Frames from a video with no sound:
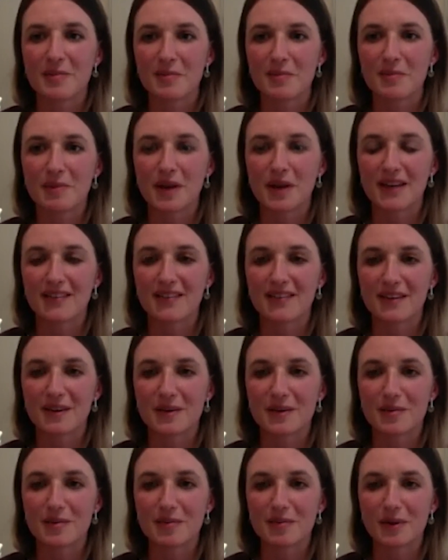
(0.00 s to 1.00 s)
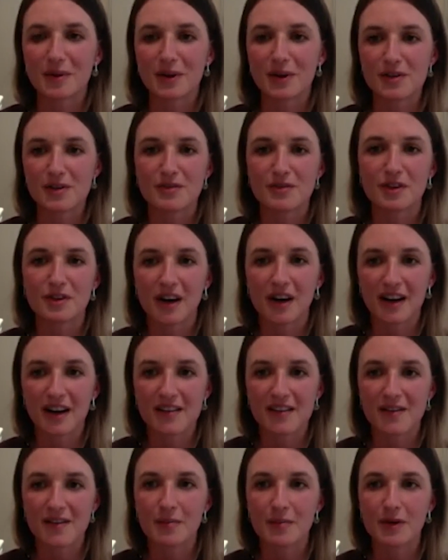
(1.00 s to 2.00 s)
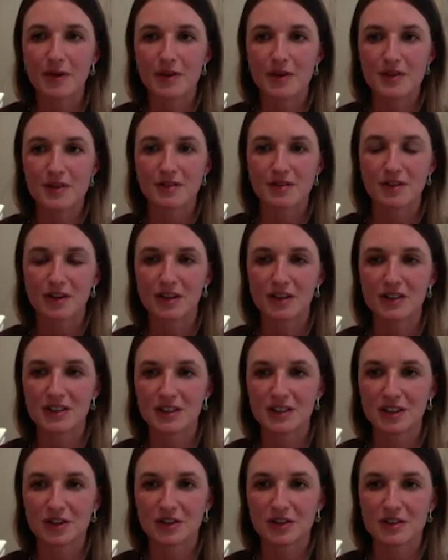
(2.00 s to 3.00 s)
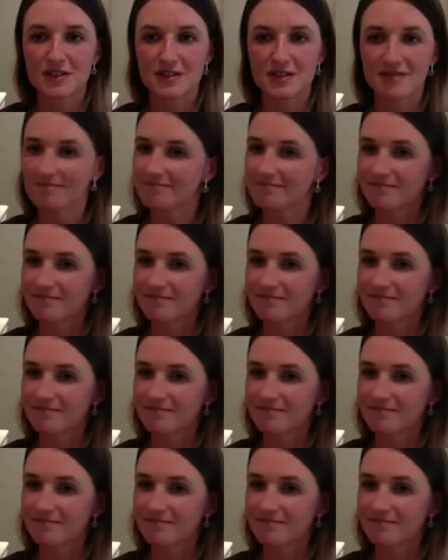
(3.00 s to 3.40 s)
but because of Christ and because of the continuous